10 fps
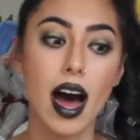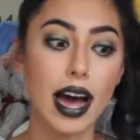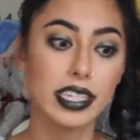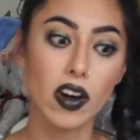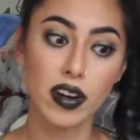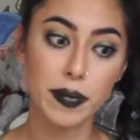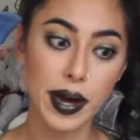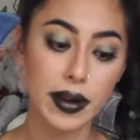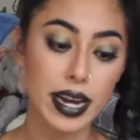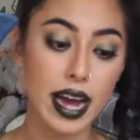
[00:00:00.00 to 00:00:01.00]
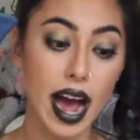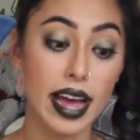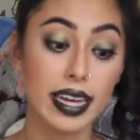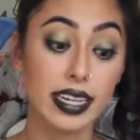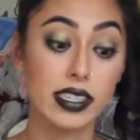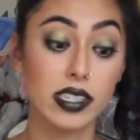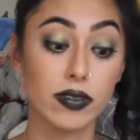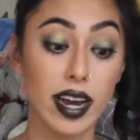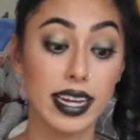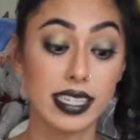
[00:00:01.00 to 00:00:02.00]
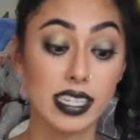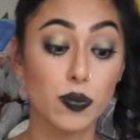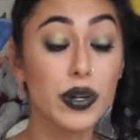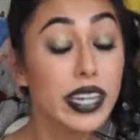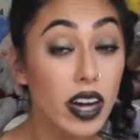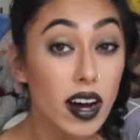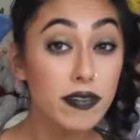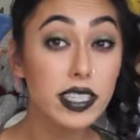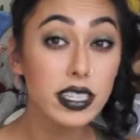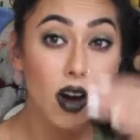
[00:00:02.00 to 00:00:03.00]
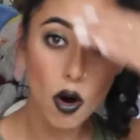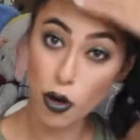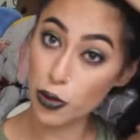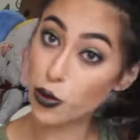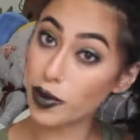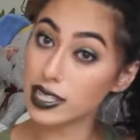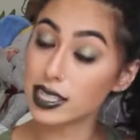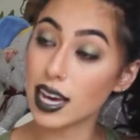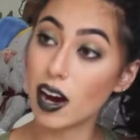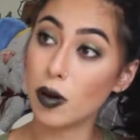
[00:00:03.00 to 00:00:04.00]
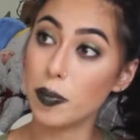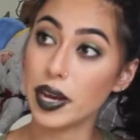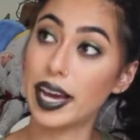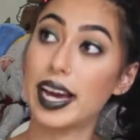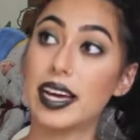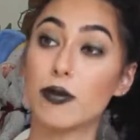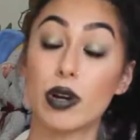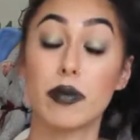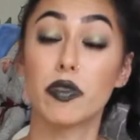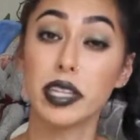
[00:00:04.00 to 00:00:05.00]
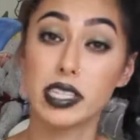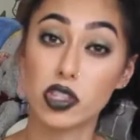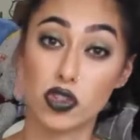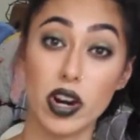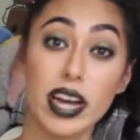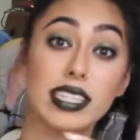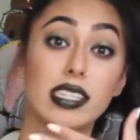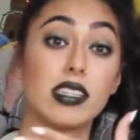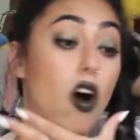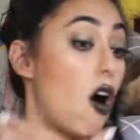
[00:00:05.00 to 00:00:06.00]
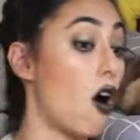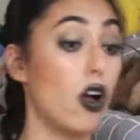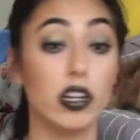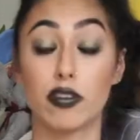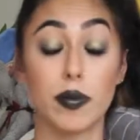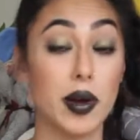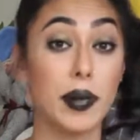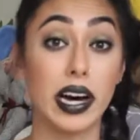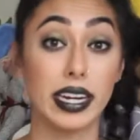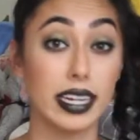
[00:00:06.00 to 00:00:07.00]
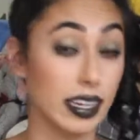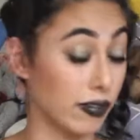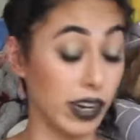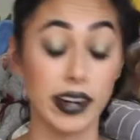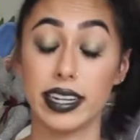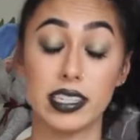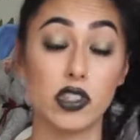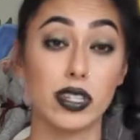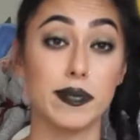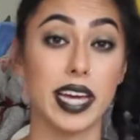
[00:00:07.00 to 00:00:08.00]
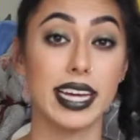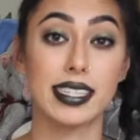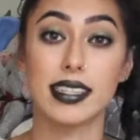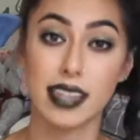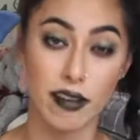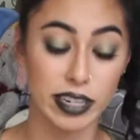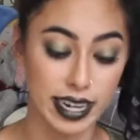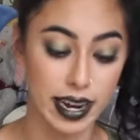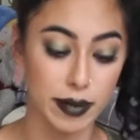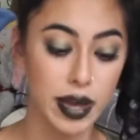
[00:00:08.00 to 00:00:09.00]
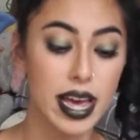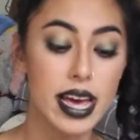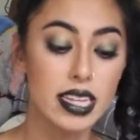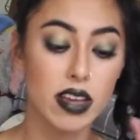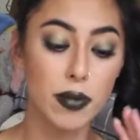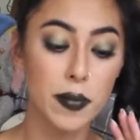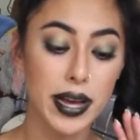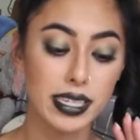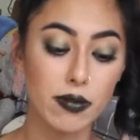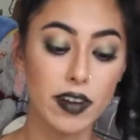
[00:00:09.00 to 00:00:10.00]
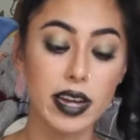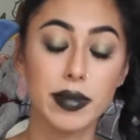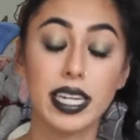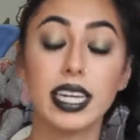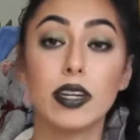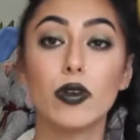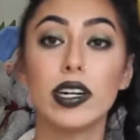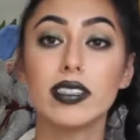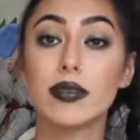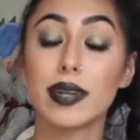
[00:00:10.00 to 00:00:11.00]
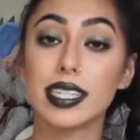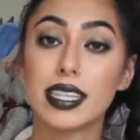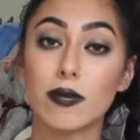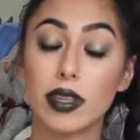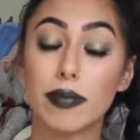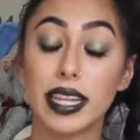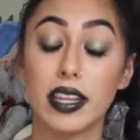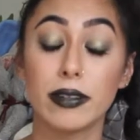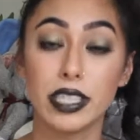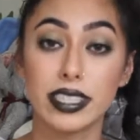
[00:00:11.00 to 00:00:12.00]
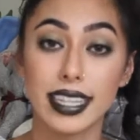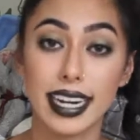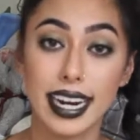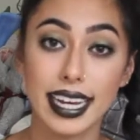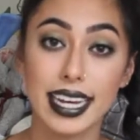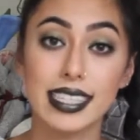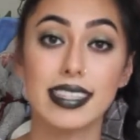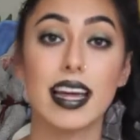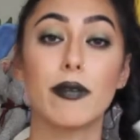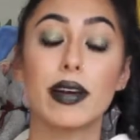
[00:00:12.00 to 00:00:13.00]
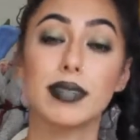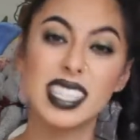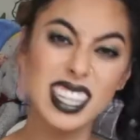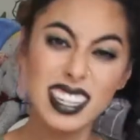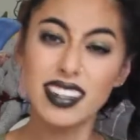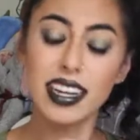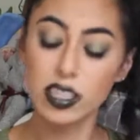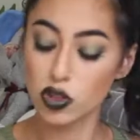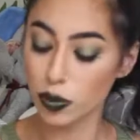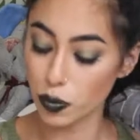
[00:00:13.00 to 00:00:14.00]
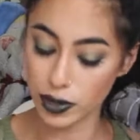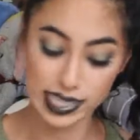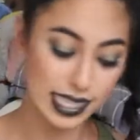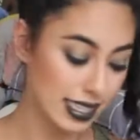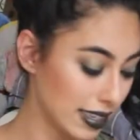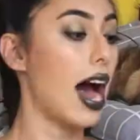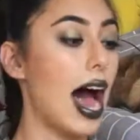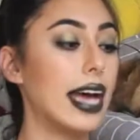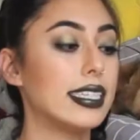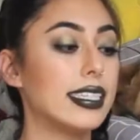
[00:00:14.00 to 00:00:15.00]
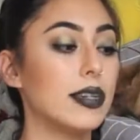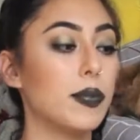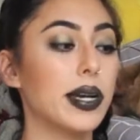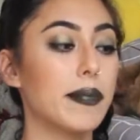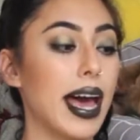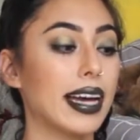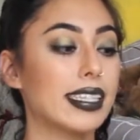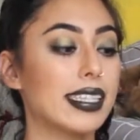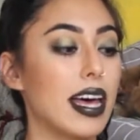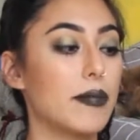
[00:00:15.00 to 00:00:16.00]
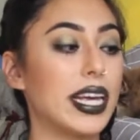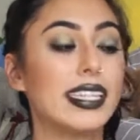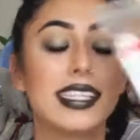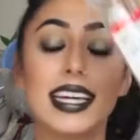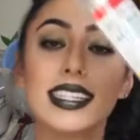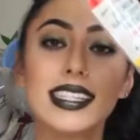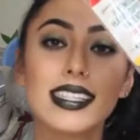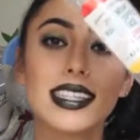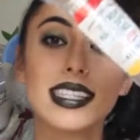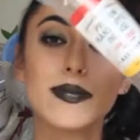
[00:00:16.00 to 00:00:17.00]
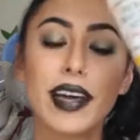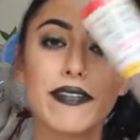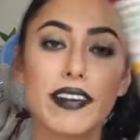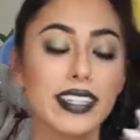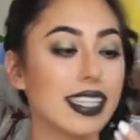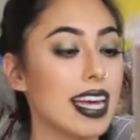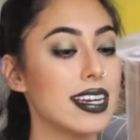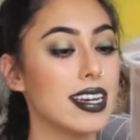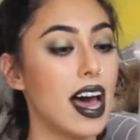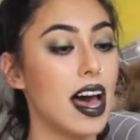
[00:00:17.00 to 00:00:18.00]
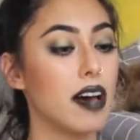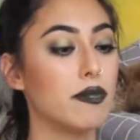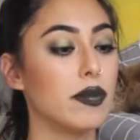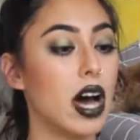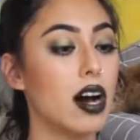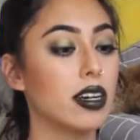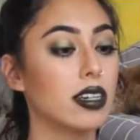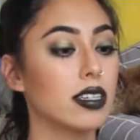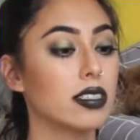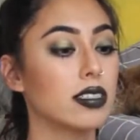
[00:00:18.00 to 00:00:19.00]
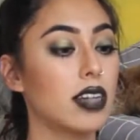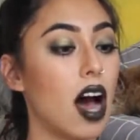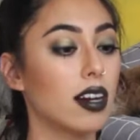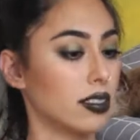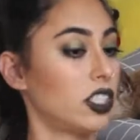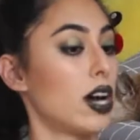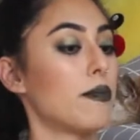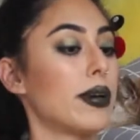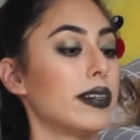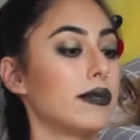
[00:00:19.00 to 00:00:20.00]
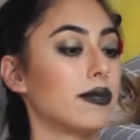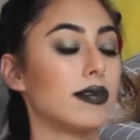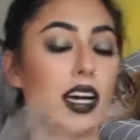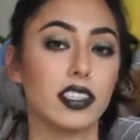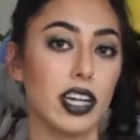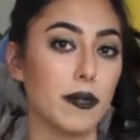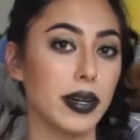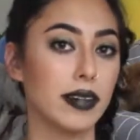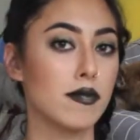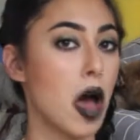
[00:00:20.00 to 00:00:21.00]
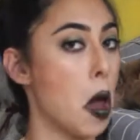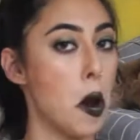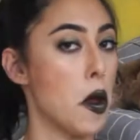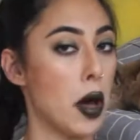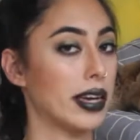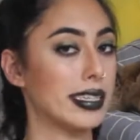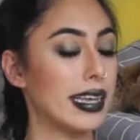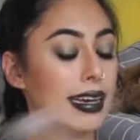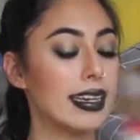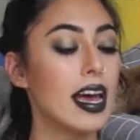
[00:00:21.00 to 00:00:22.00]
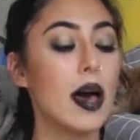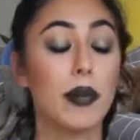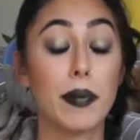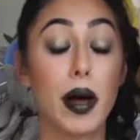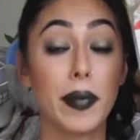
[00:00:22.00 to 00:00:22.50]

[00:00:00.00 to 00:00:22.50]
I talk about it. I get psoriasis pretty often all through my scalp, and when I'm really stressed, all over my body, very extreme cases every time. So I brought back some vitamin E oil to mix in with my lotion that I get, so that way I'm just a little extra moist. I did bring back some incense. This is my favorite scent, Nag Champa, I don't know how to say it, but I